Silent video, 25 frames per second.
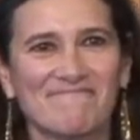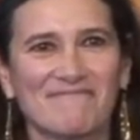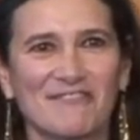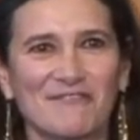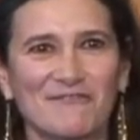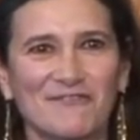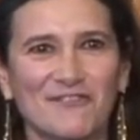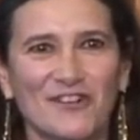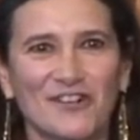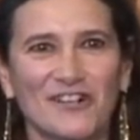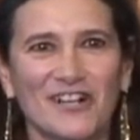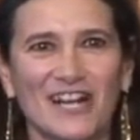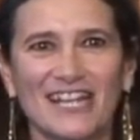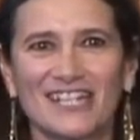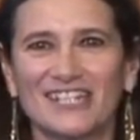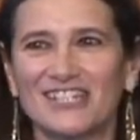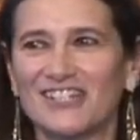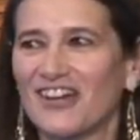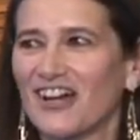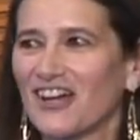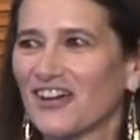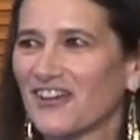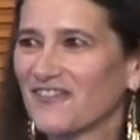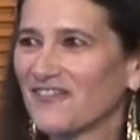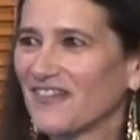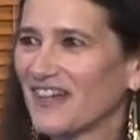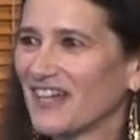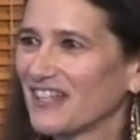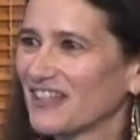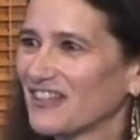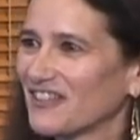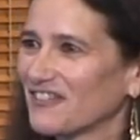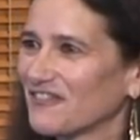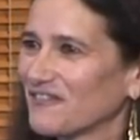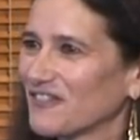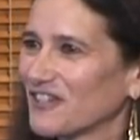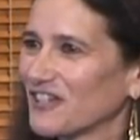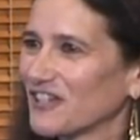before I talk about
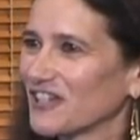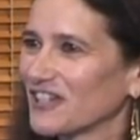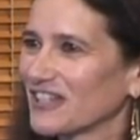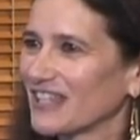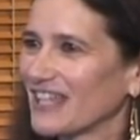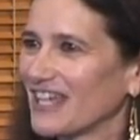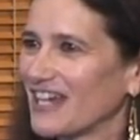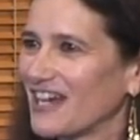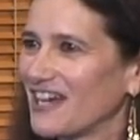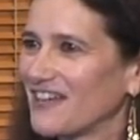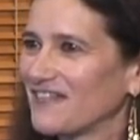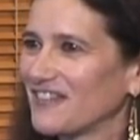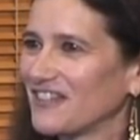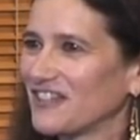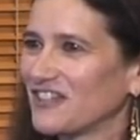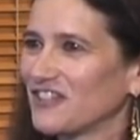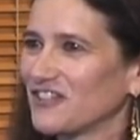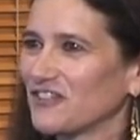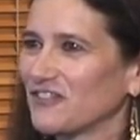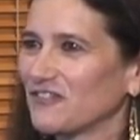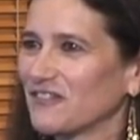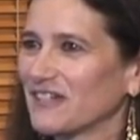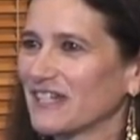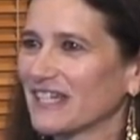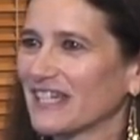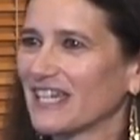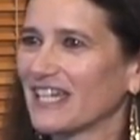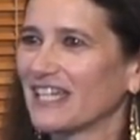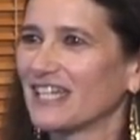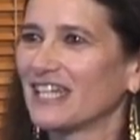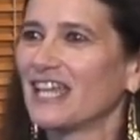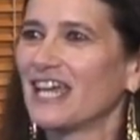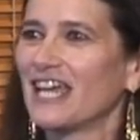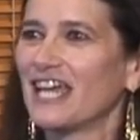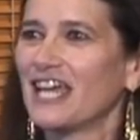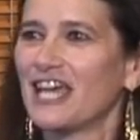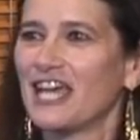the work that I've been doing and,